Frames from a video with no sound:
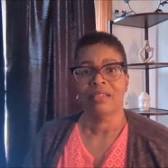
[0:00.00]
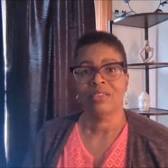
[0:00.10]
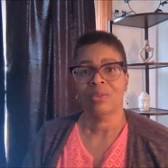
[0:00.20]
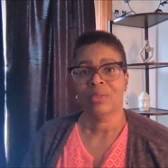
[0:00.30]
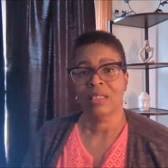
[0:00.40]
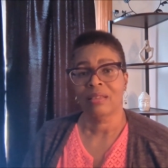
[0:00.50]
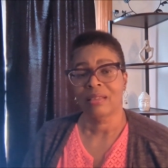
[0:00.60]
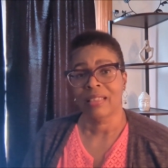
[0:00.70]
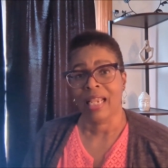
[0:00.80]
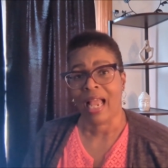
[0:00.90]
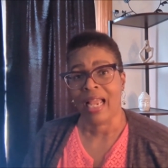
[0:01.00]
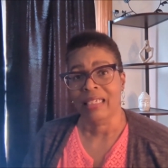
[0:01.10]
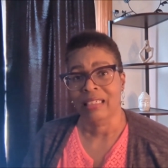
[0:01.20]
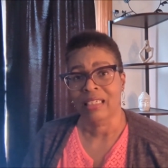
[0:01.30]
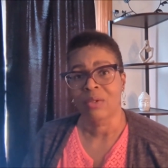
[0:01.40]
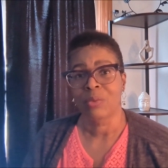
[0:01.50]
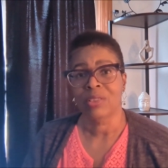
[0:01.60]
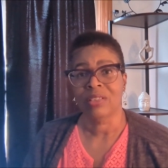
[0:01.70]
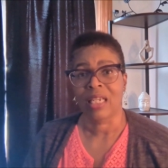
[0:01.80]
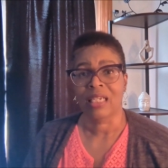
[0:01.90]
So the idea
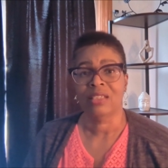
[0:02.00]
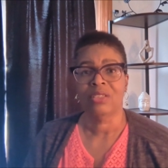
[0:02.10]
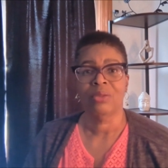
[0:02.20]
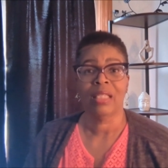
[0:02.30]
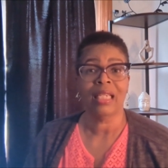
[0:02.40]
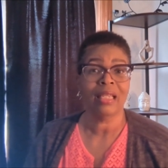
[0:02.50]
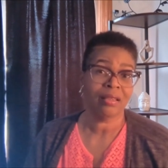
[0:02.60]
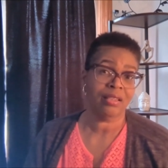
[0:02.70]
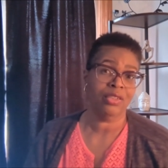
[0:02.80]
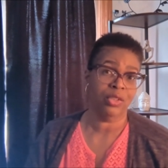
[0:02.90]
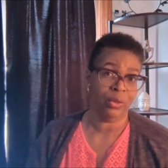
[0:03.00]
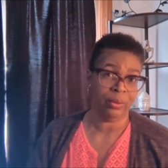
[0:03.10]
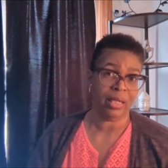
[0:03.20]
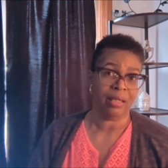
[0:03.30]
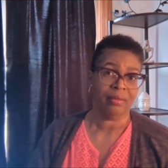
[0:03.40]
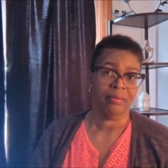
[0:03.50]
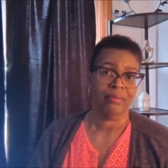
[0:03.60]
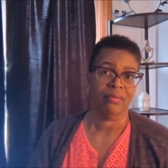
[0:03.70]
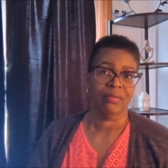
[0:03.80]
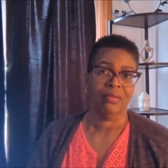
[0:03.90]
was taken to the nth degree,
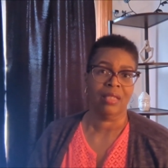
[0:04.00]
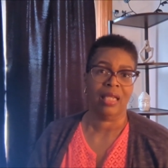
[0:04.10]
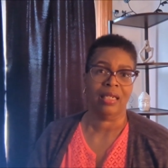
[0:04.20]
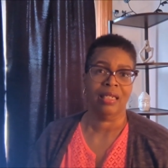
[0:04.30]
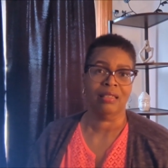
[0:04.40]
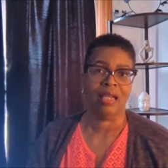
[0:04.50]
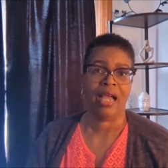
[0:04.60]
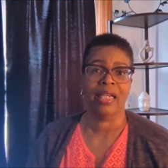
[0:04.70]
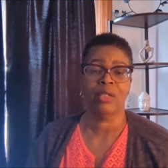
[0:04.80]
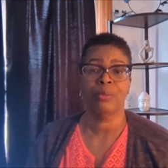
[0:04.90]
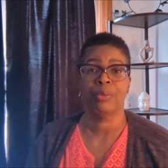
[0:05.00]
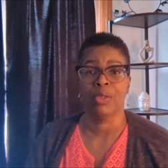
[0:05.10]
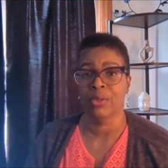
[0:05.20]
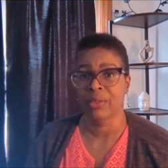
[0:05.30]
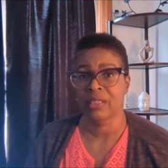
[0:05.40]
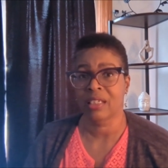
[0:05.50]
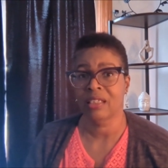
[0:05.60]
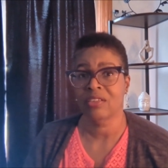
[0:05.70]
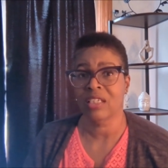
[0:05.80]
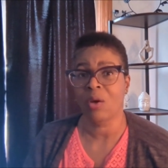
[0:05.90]
that entire
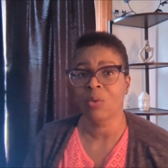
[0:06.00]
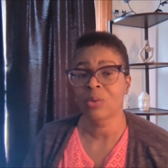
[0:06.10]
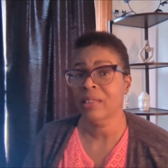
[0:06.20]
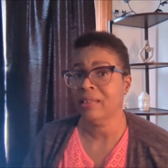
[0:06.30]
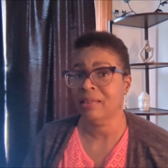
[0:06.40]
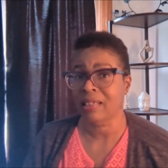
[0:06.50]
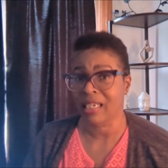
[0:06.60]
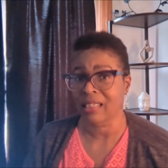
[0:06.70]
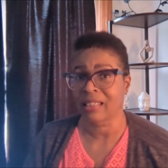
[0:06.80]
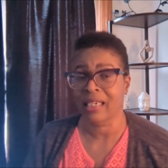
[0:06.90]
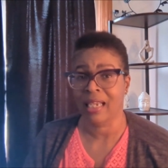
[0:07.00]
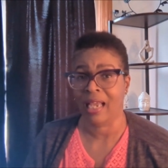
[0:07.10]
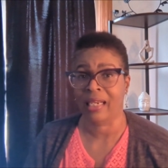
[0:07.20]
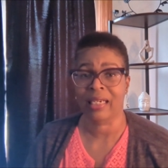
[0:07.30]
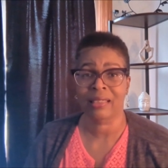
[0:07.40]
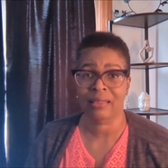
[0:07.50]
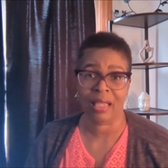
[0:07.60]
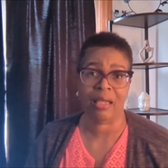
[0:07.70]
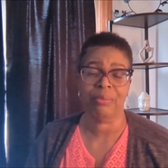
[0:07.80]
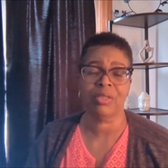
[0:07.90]
purity is the only state that God
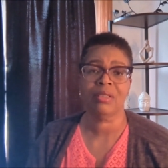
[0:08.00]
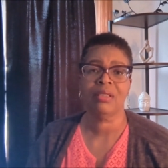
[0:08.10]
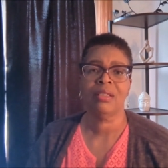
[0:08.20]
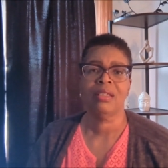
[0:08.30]
accepts.